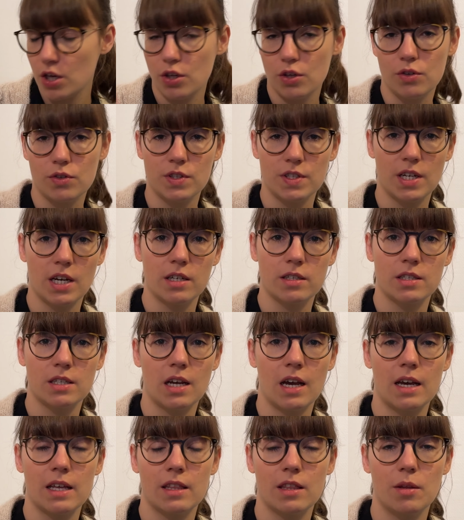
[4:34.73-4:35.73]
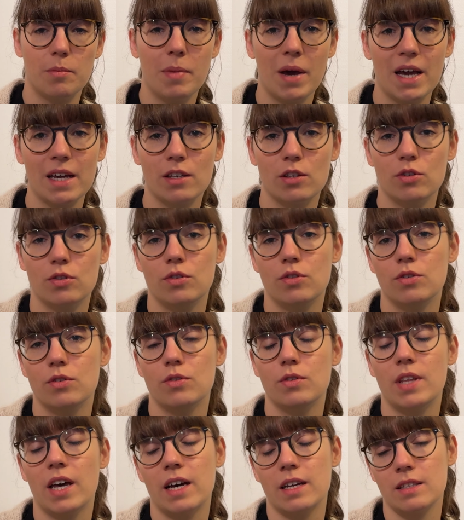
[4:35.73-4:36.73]
You start at the back, you
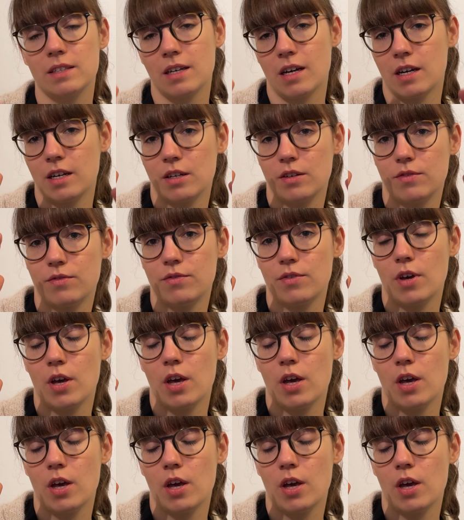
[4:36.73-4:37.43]
do that kind of